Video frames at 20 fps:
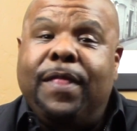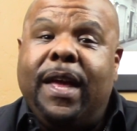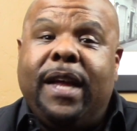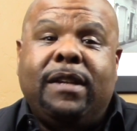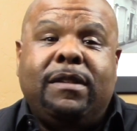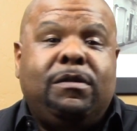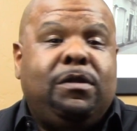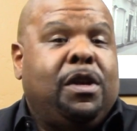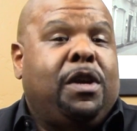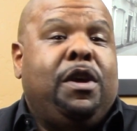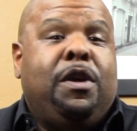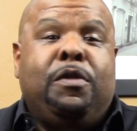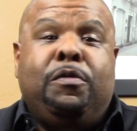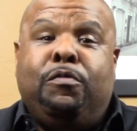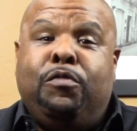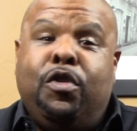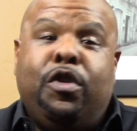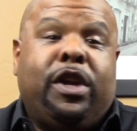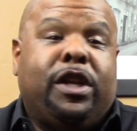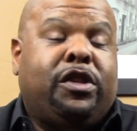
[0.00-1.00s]
then
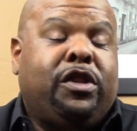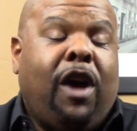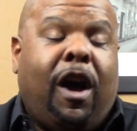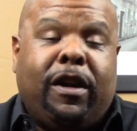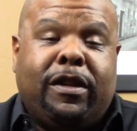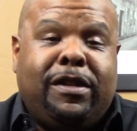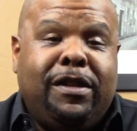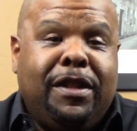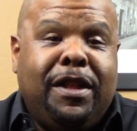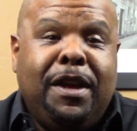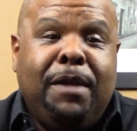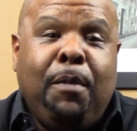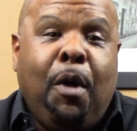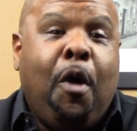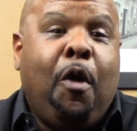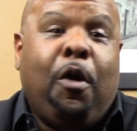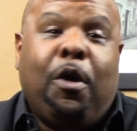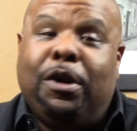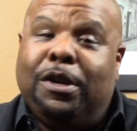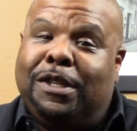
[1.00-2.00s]
you can talk to them
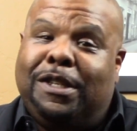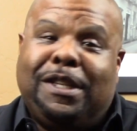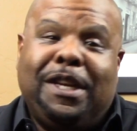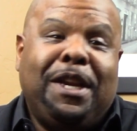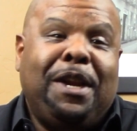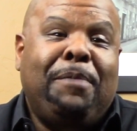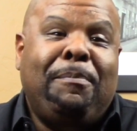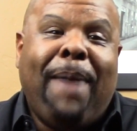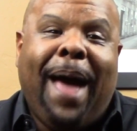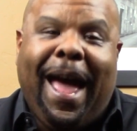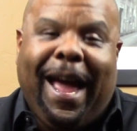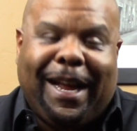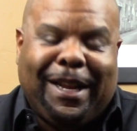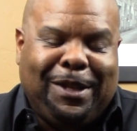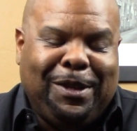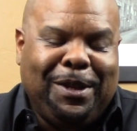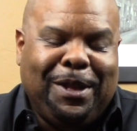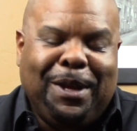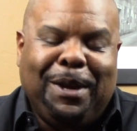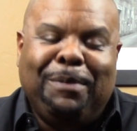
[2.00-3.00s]
or send it back
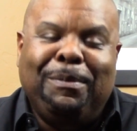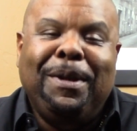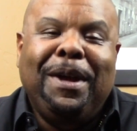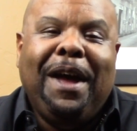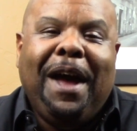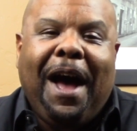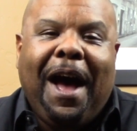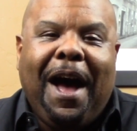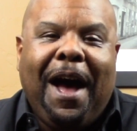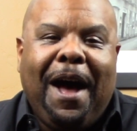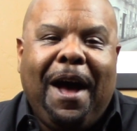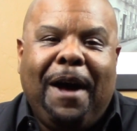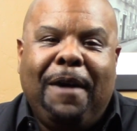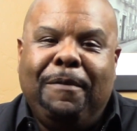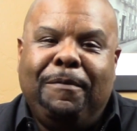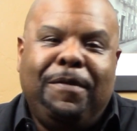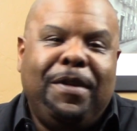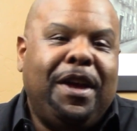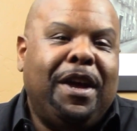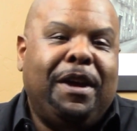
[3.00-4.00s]
to them
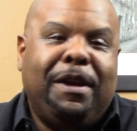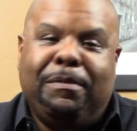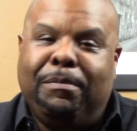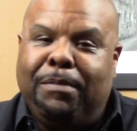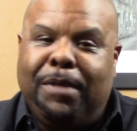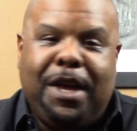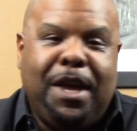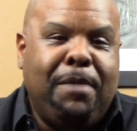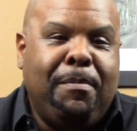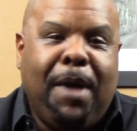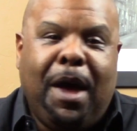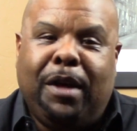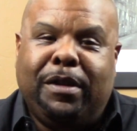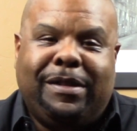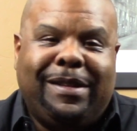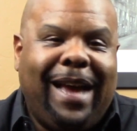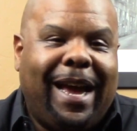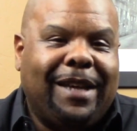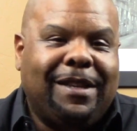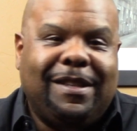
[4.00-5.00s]
via email,
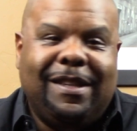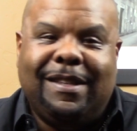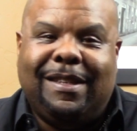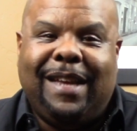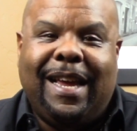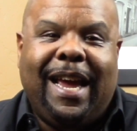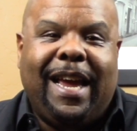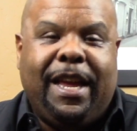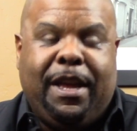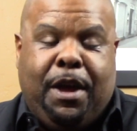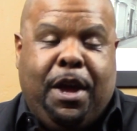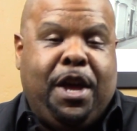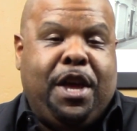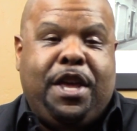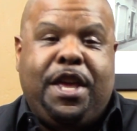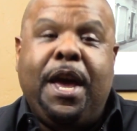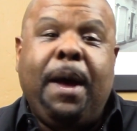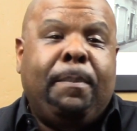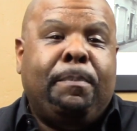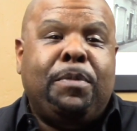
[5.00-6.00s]
text, and say,
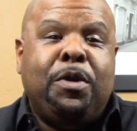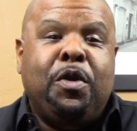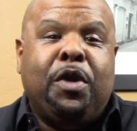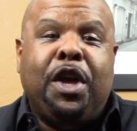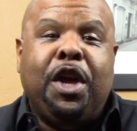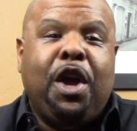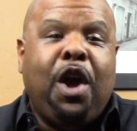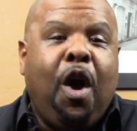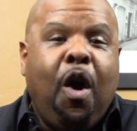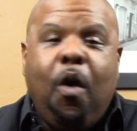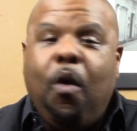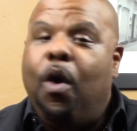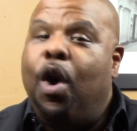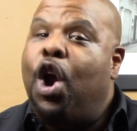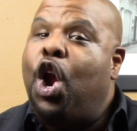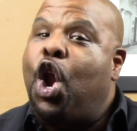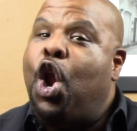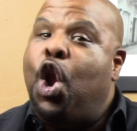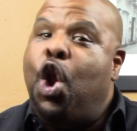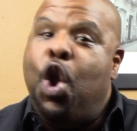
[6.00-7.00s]
yep, you can go,
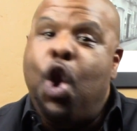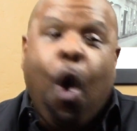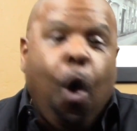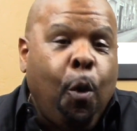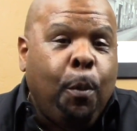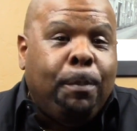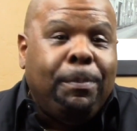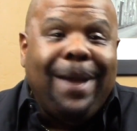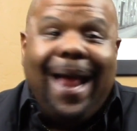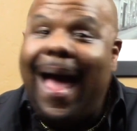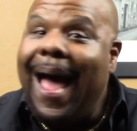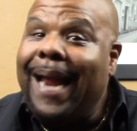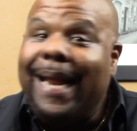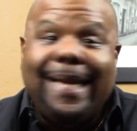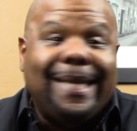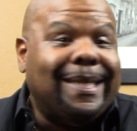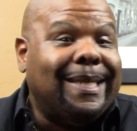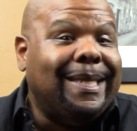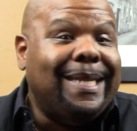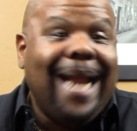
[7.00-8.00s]
or nope, that
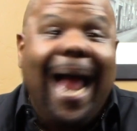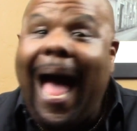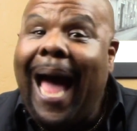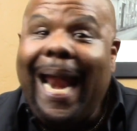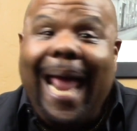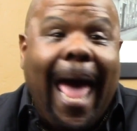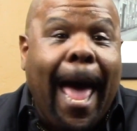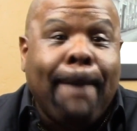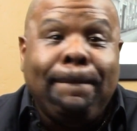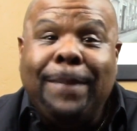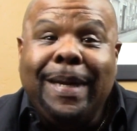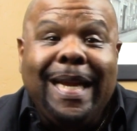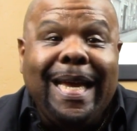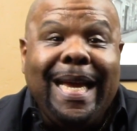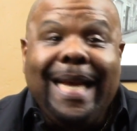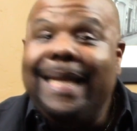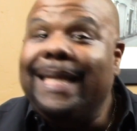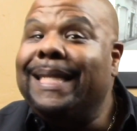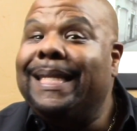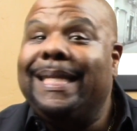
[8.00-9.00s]
is not
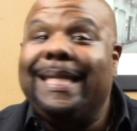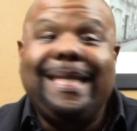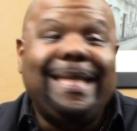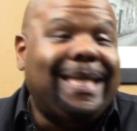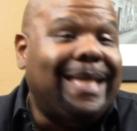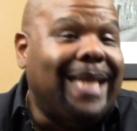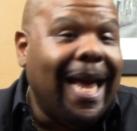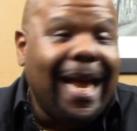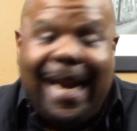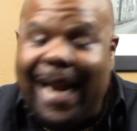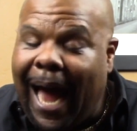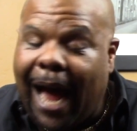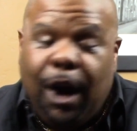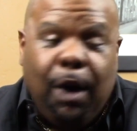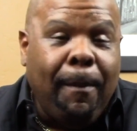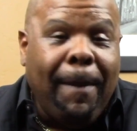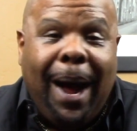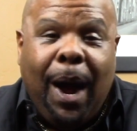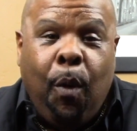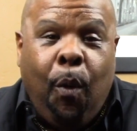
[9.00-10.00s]
happening. Not
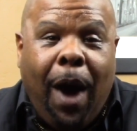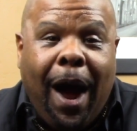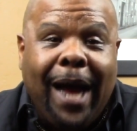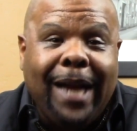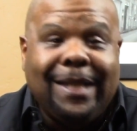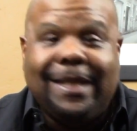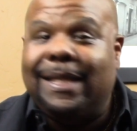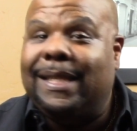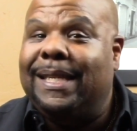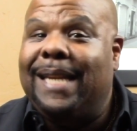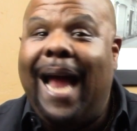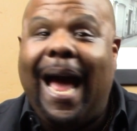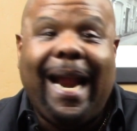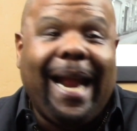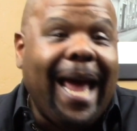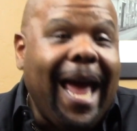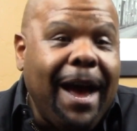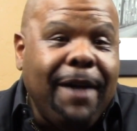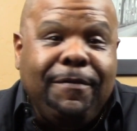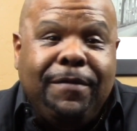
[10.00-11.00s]
on my watch,
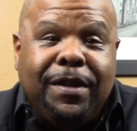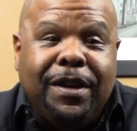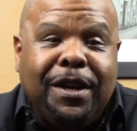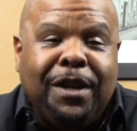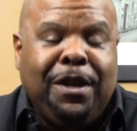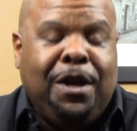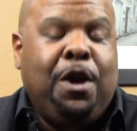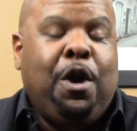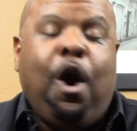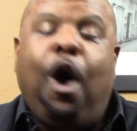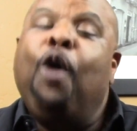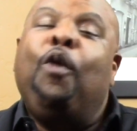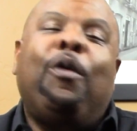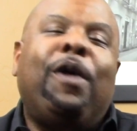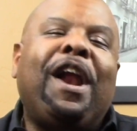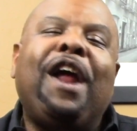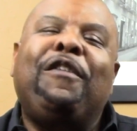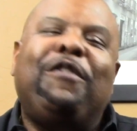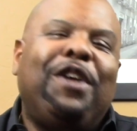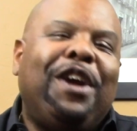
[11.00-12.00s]
not ever, or
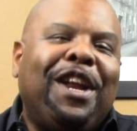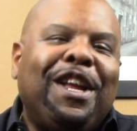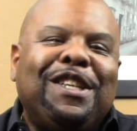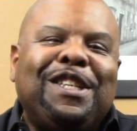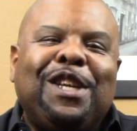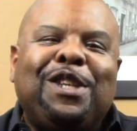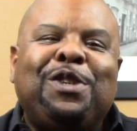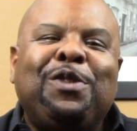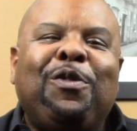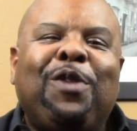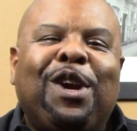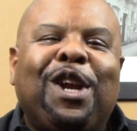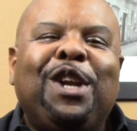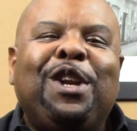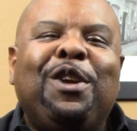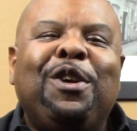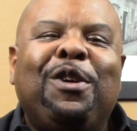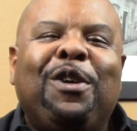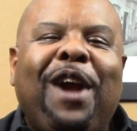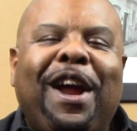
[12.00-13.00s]
whatever it is that you want to
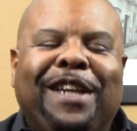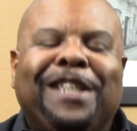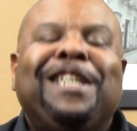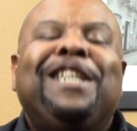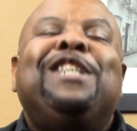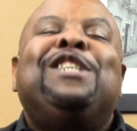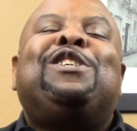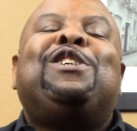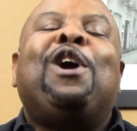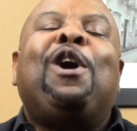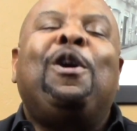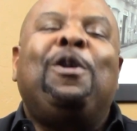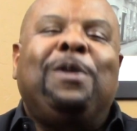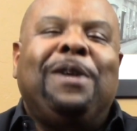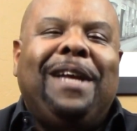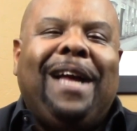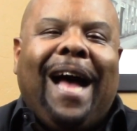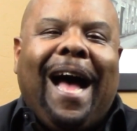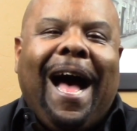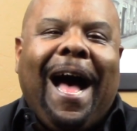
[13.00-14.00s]
do, right? So
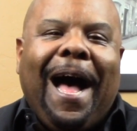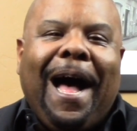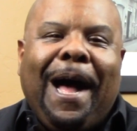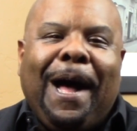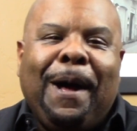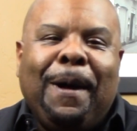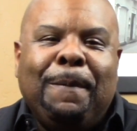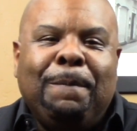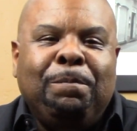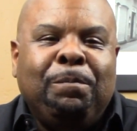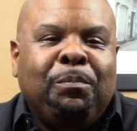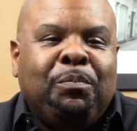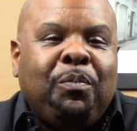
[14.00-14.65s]
I